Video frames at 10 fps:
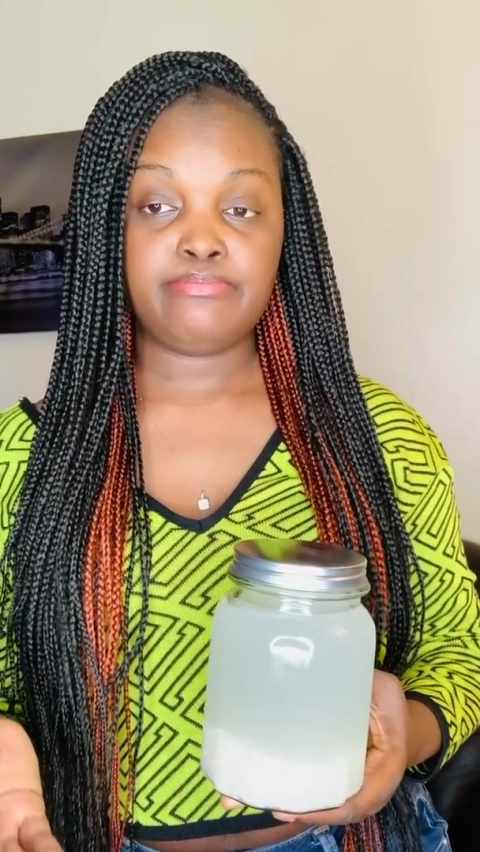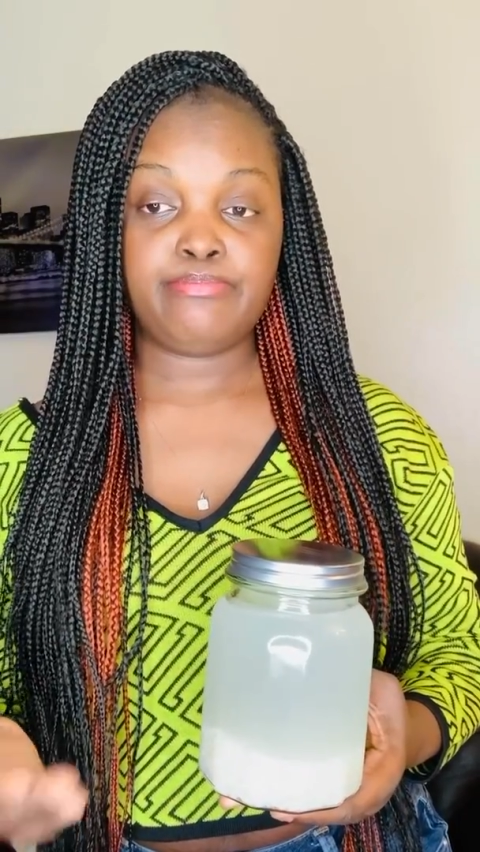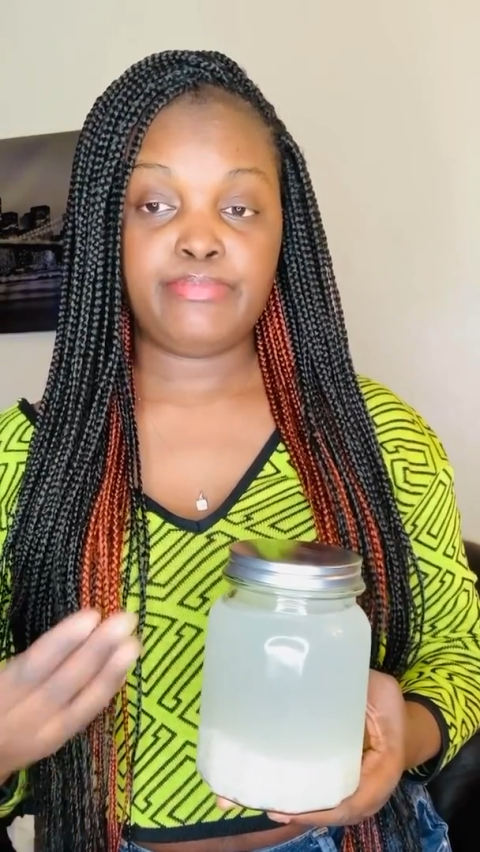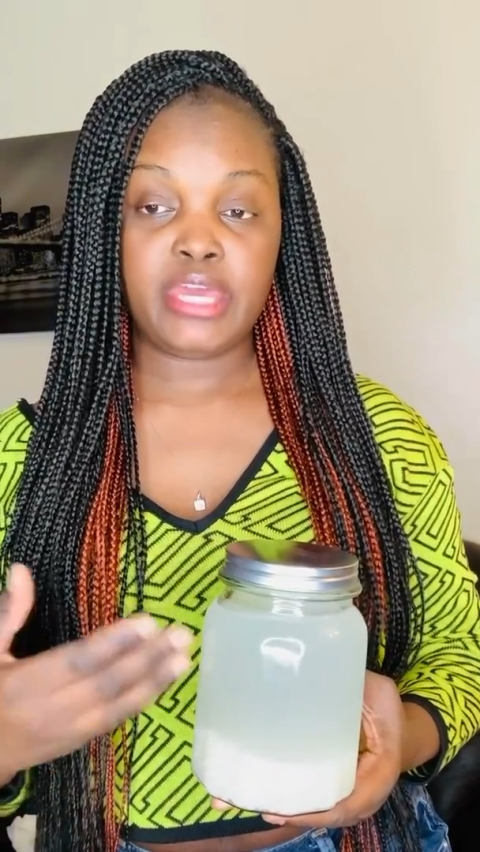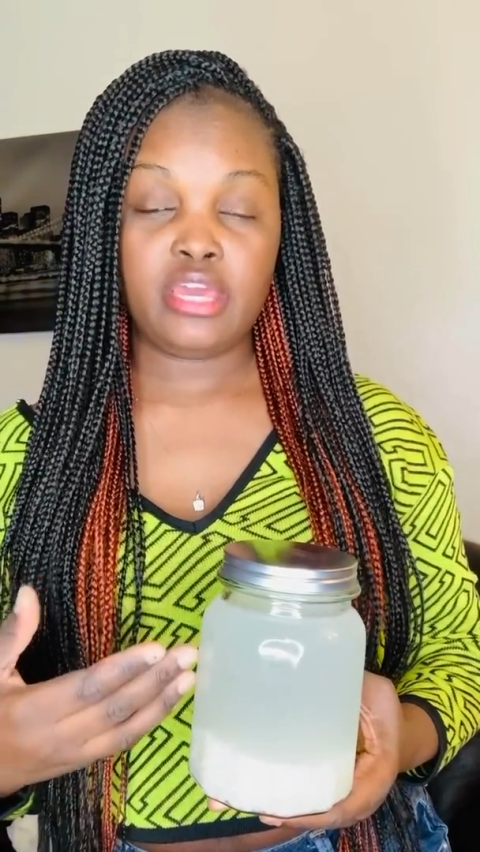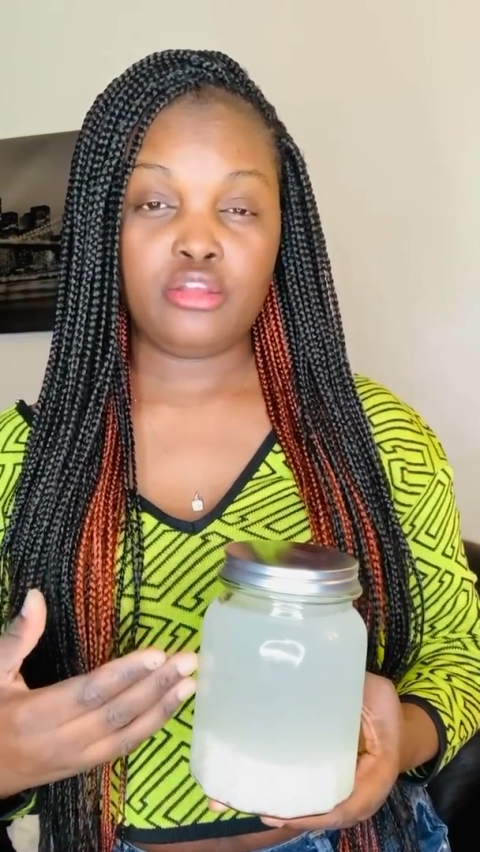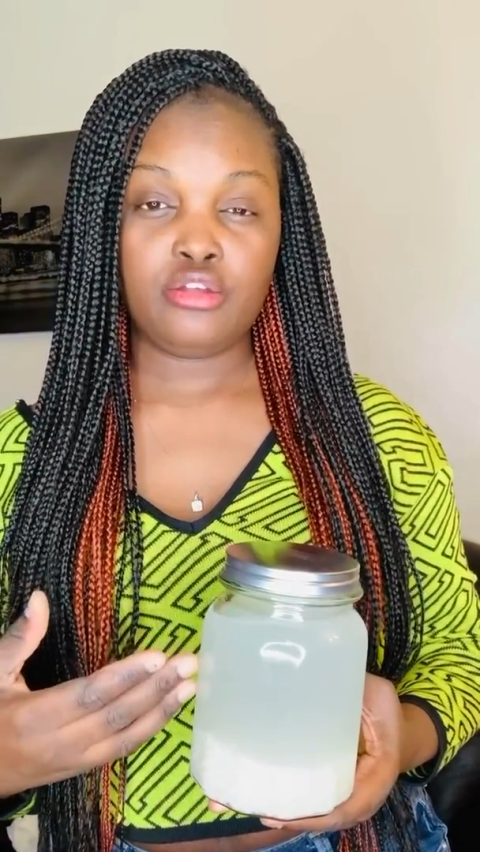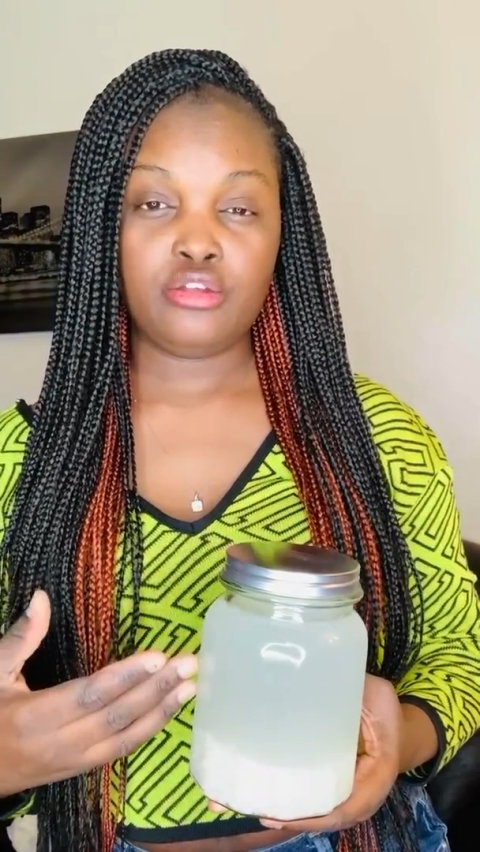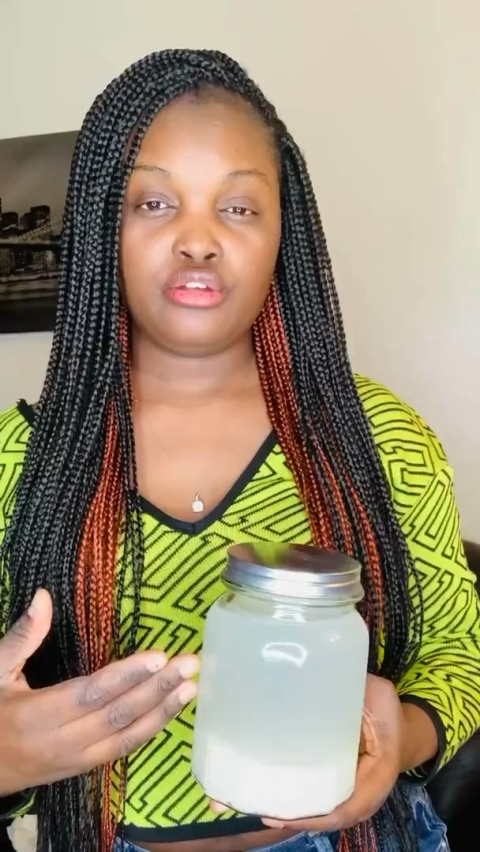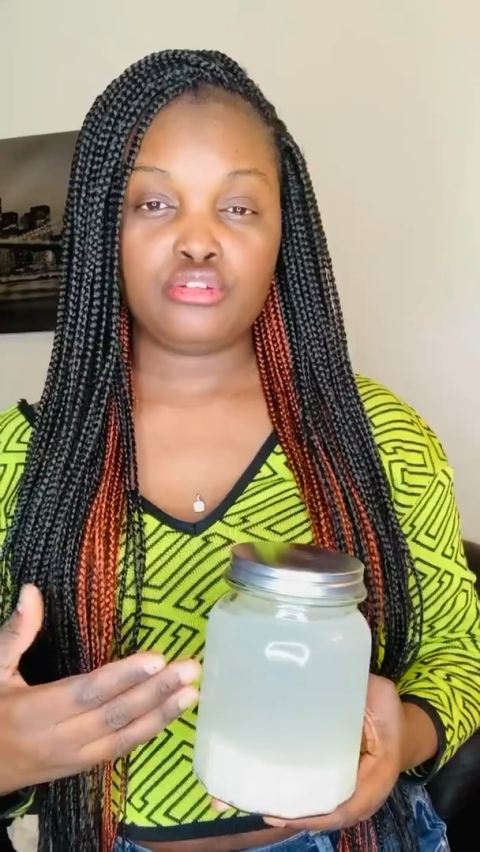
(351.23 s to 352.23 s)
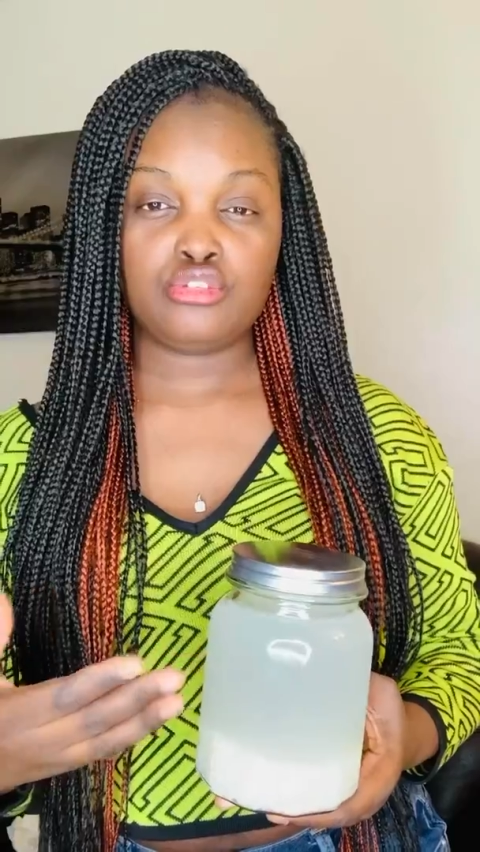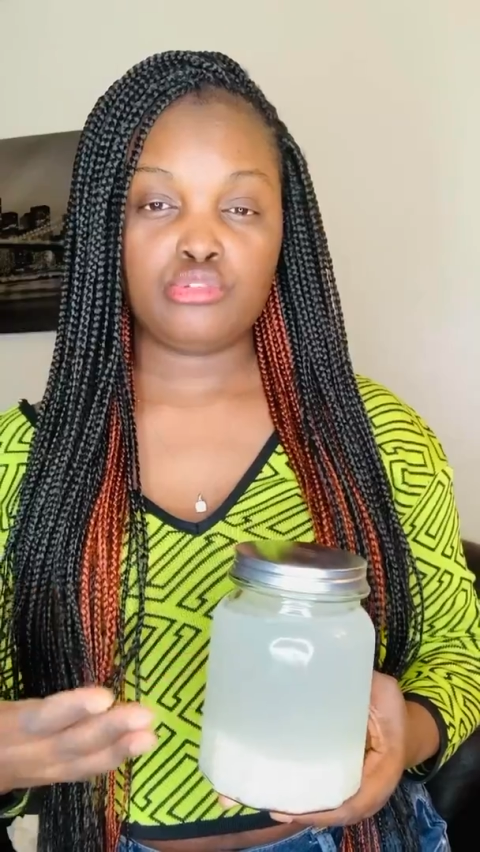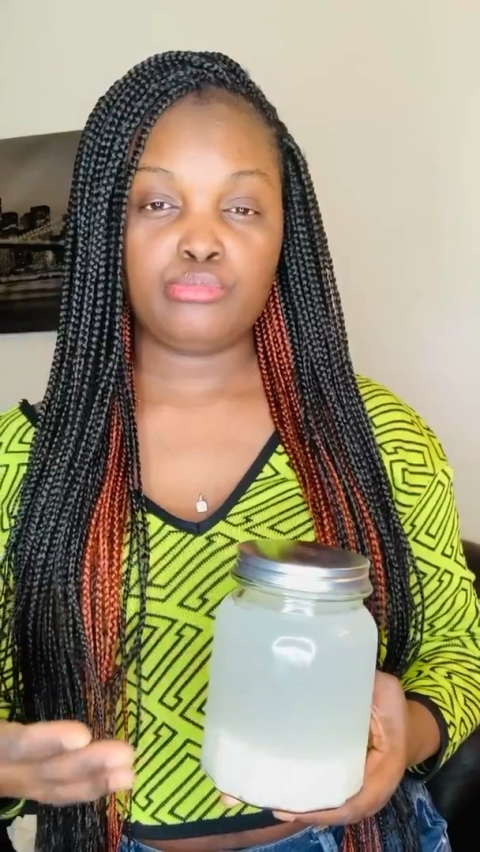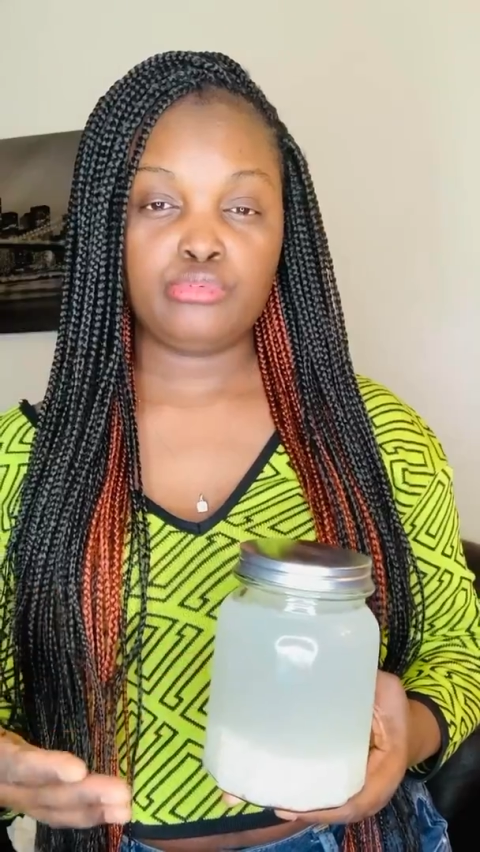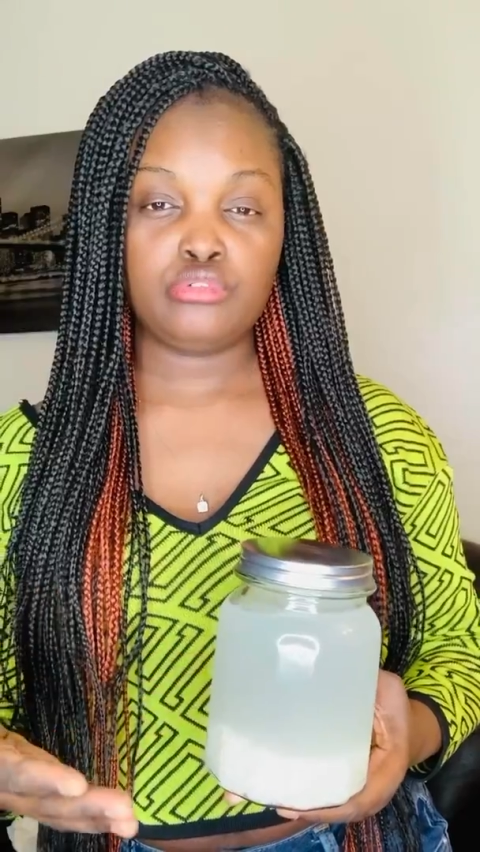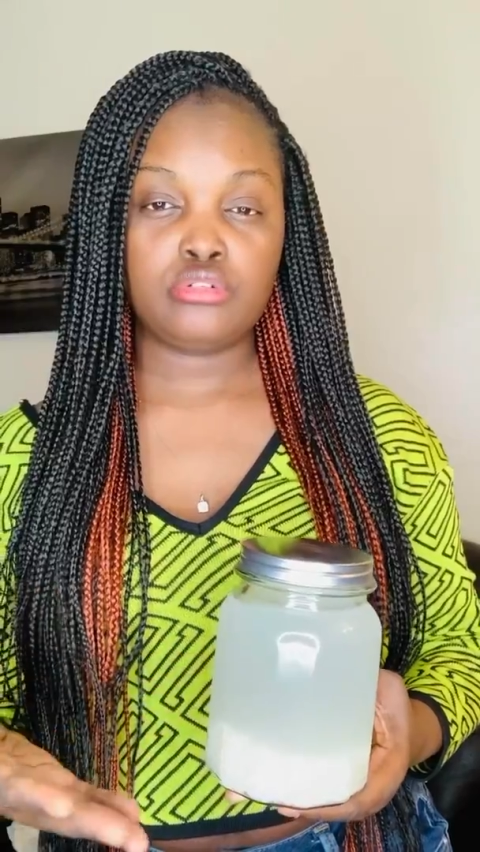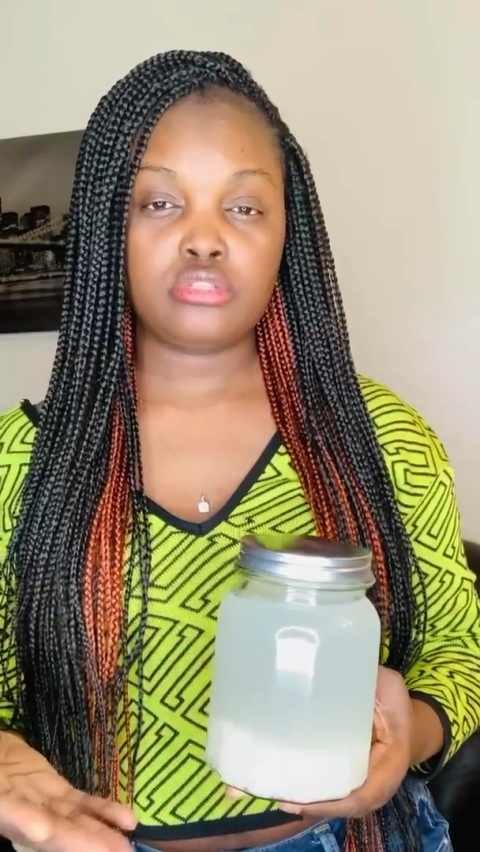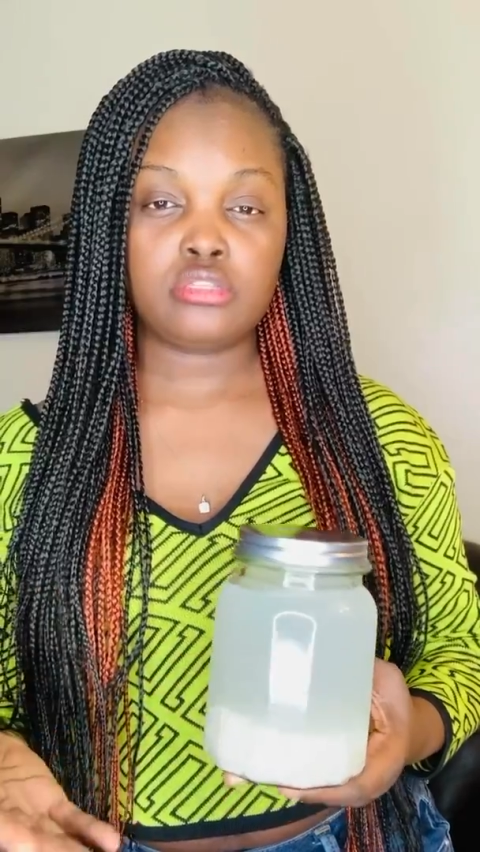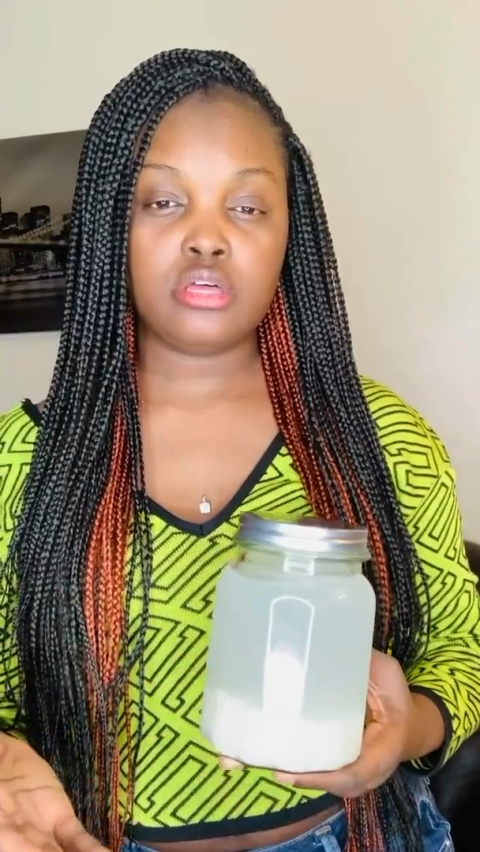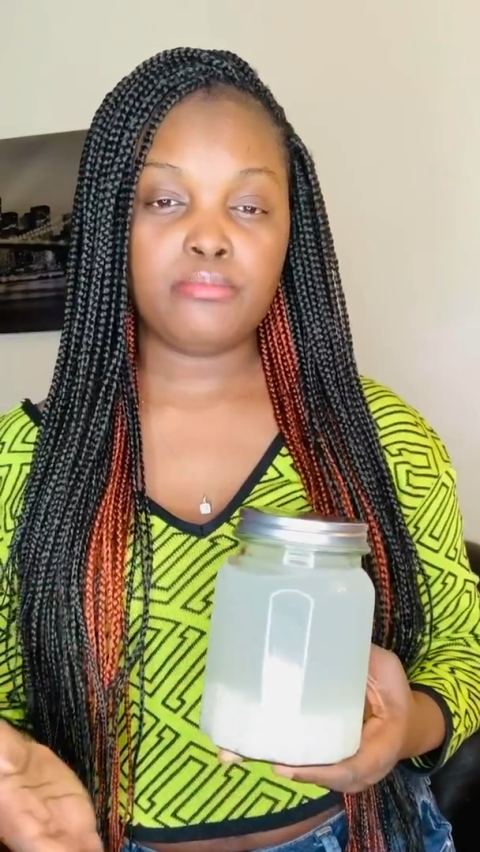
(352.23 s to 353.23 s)
better to put
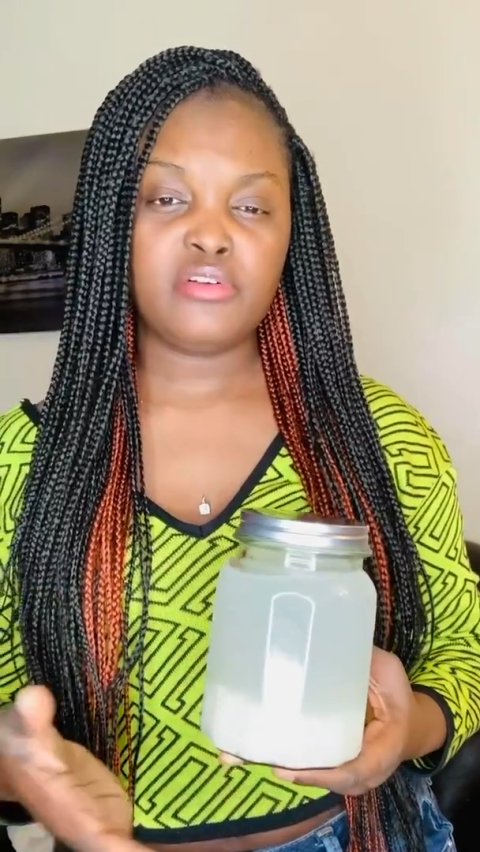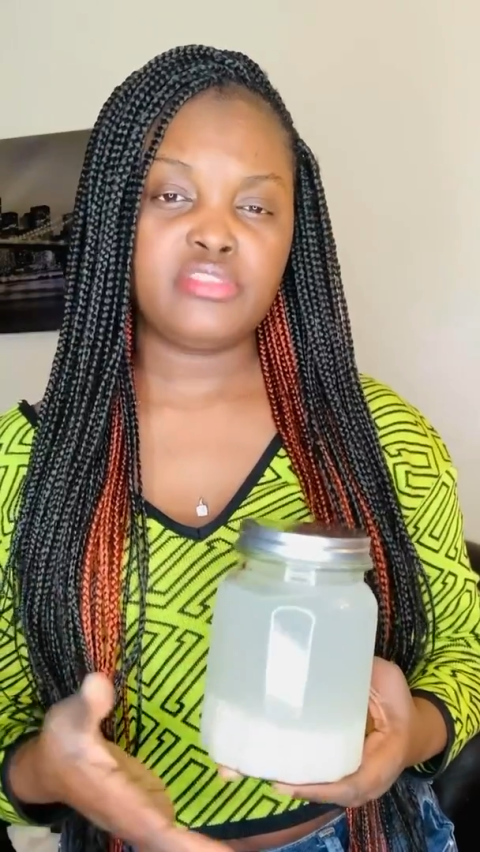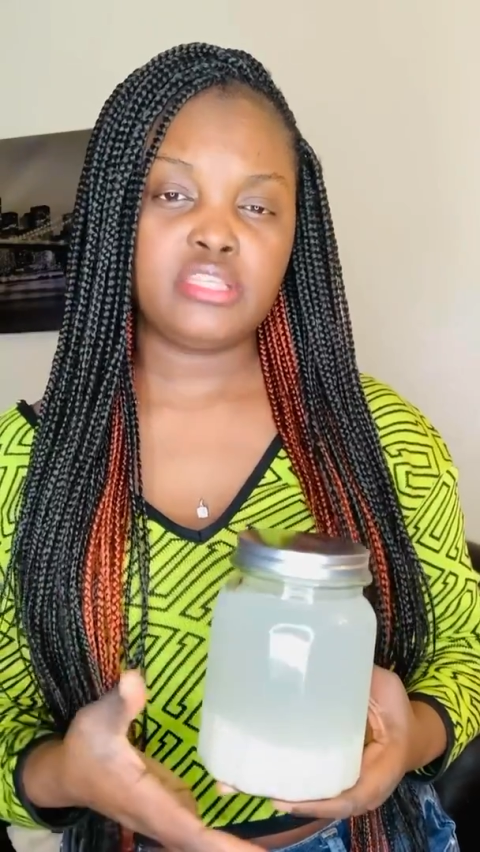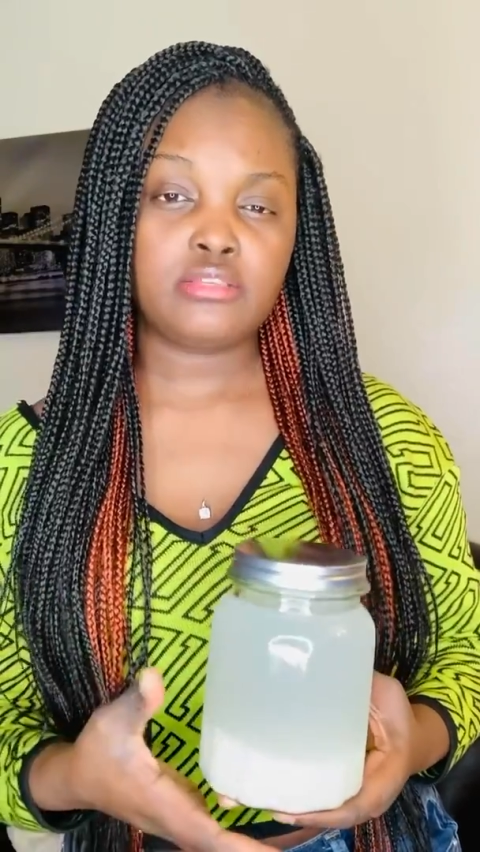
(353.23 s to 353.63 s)
some of this